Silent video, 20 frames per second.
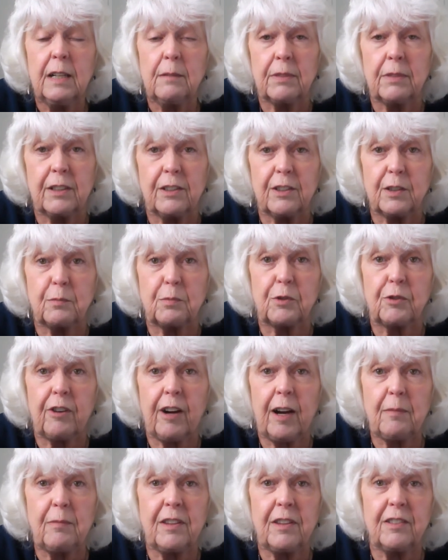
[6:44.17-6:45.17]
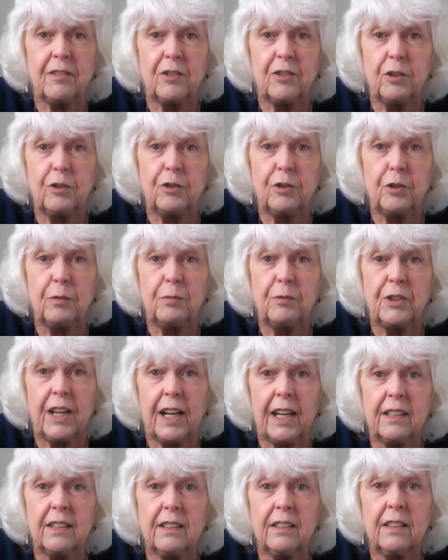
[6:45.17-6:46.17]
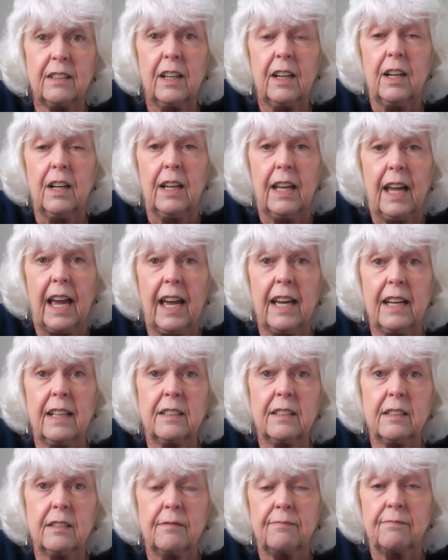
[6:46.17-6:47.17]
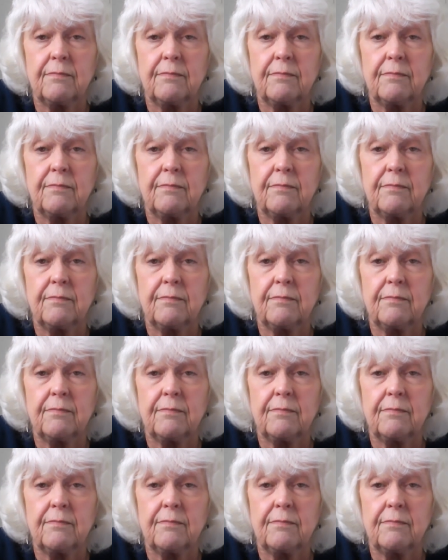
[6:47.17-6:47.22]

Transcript: Please subscribe to this YouTube channel and